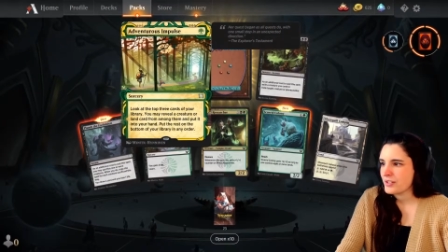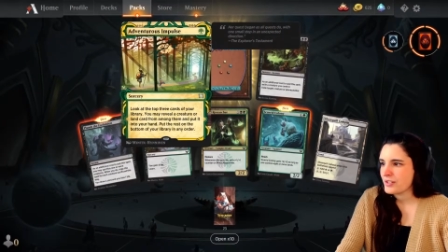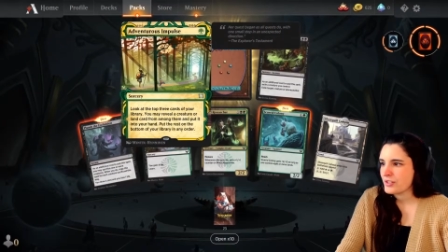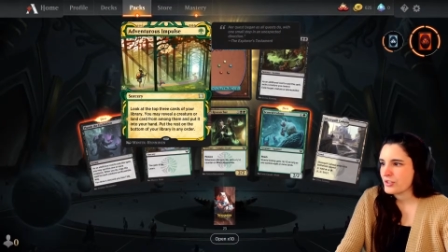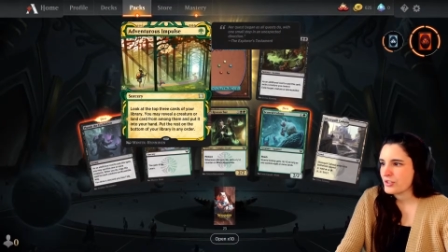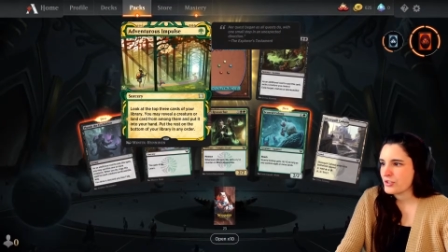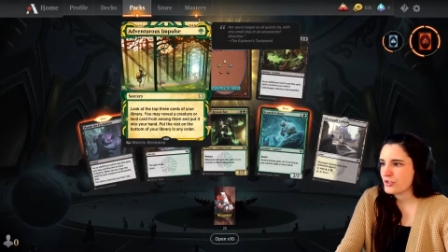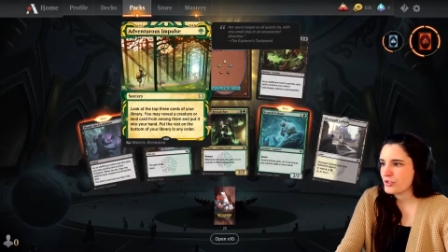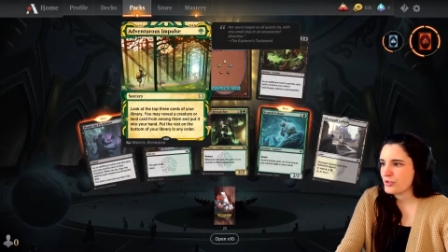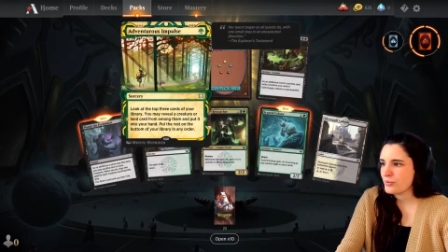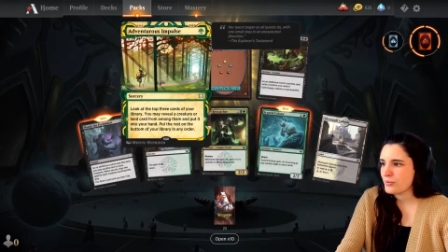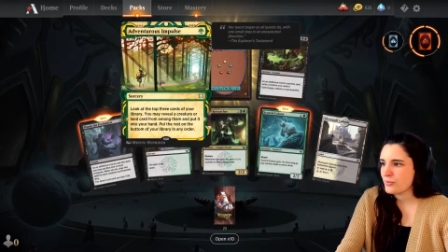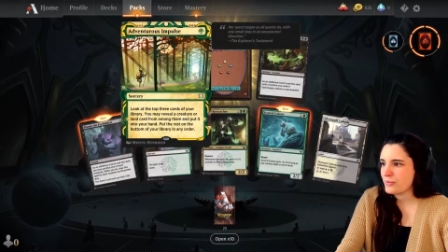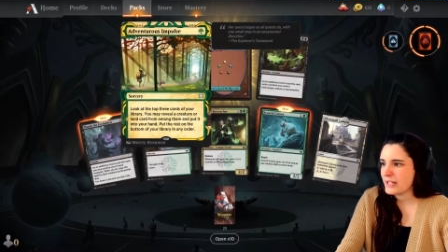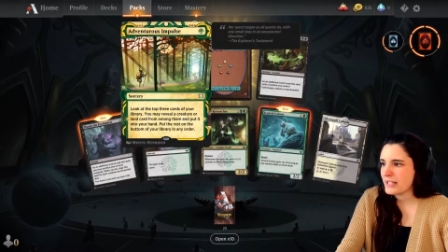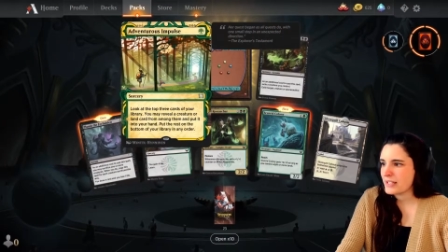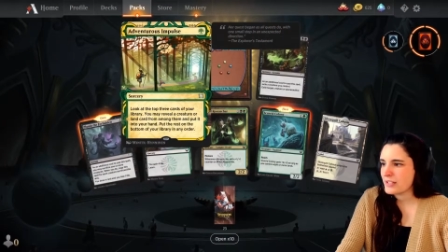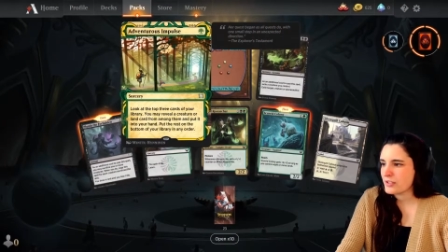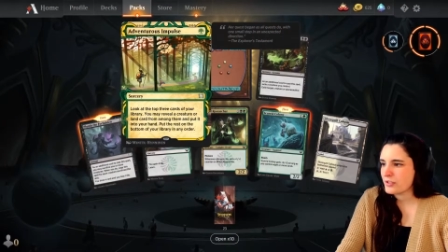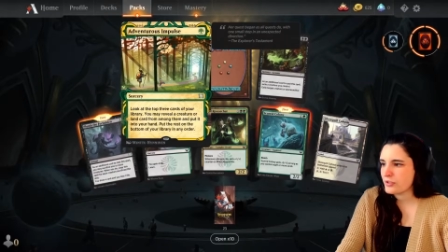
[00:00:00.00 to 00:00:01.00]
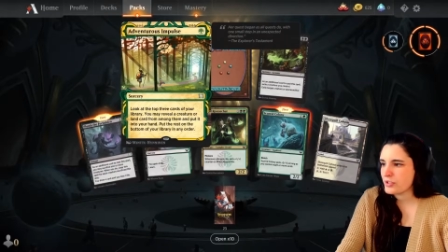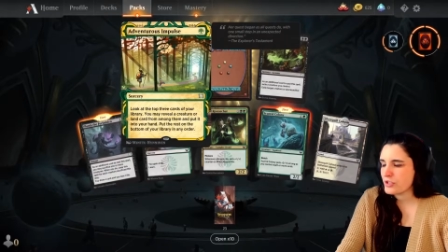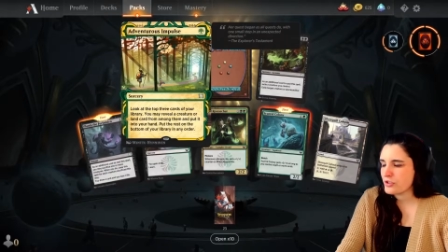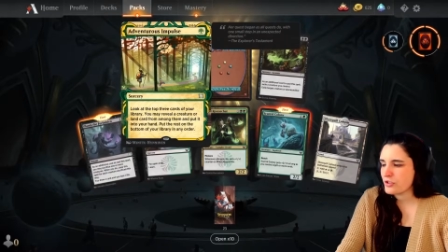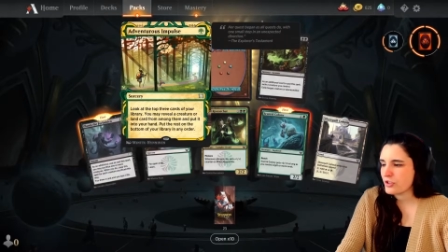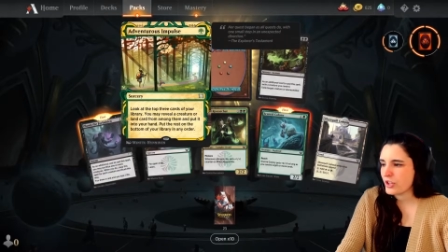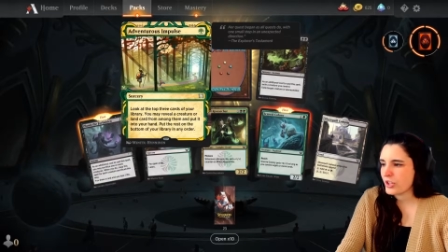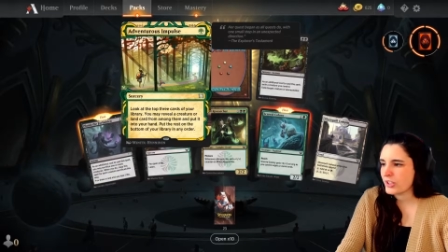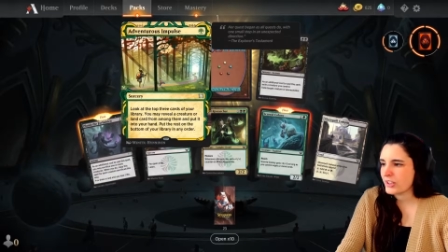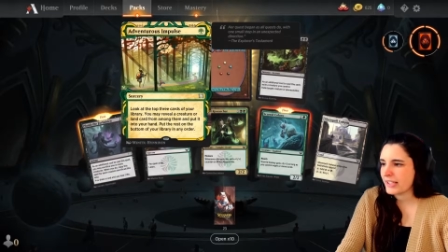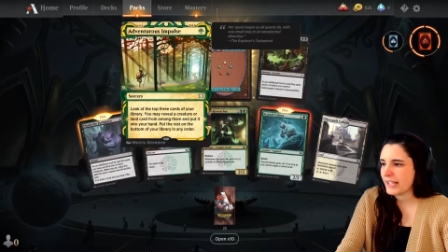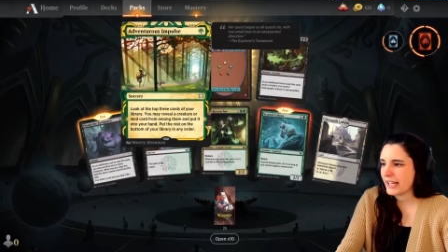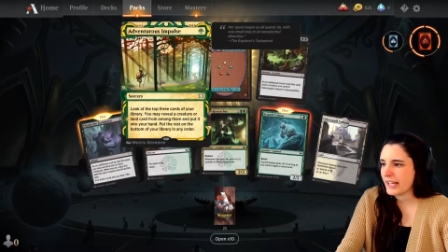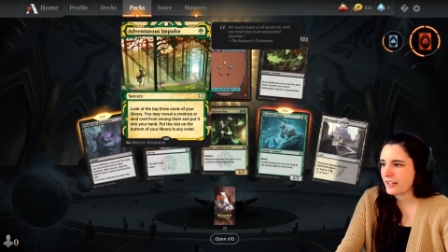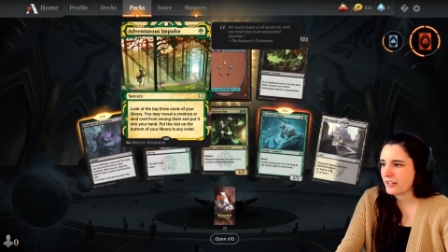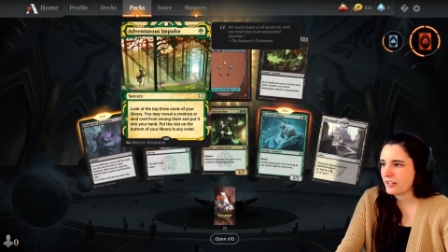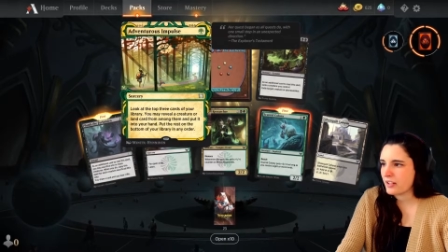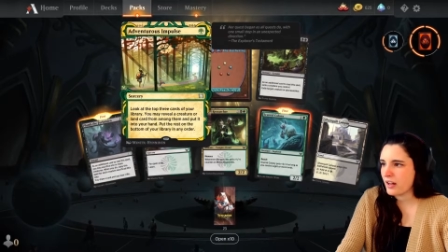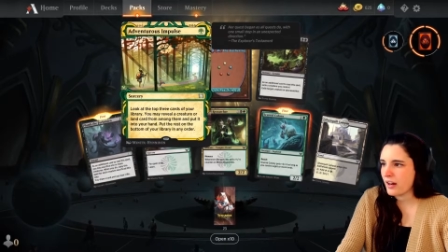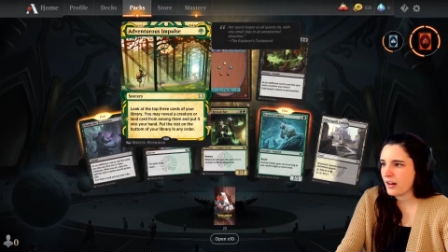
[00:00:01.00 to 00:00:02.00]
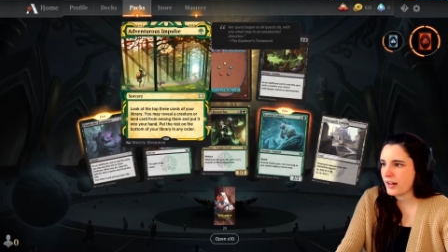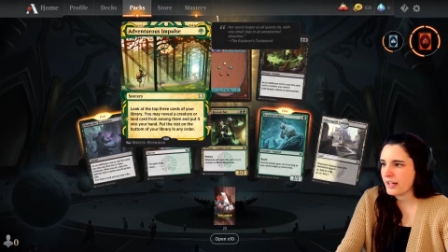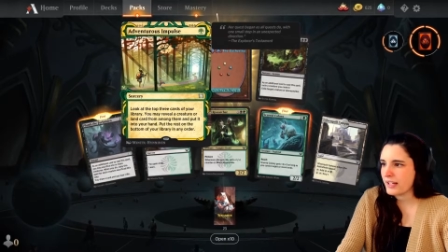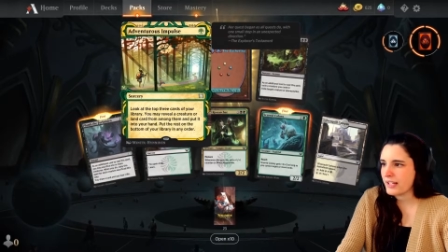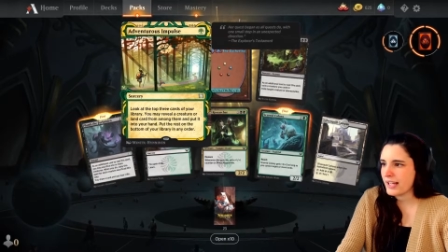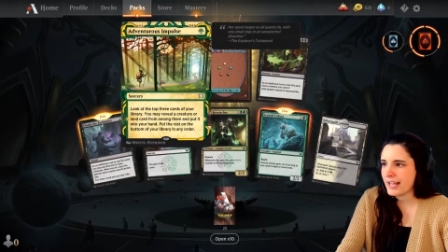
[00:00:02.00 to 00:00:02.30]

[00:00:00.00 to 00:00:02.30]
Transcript: sweet creature or land card.